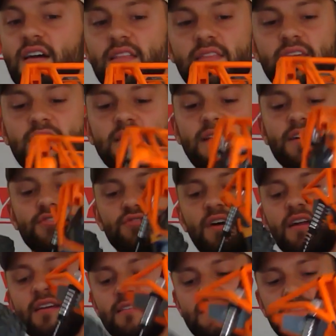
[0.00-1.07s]
The
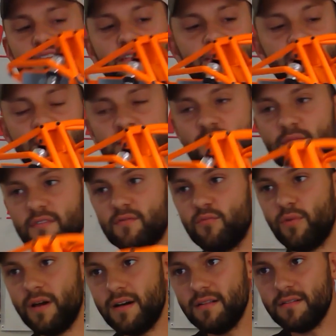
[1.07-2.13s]
electronics in this system as
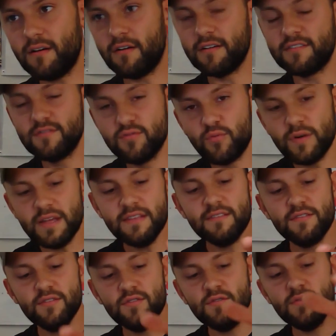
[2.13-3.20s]
well are a
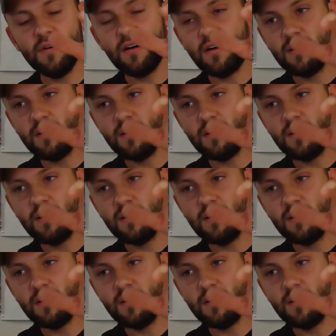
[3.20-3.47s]
22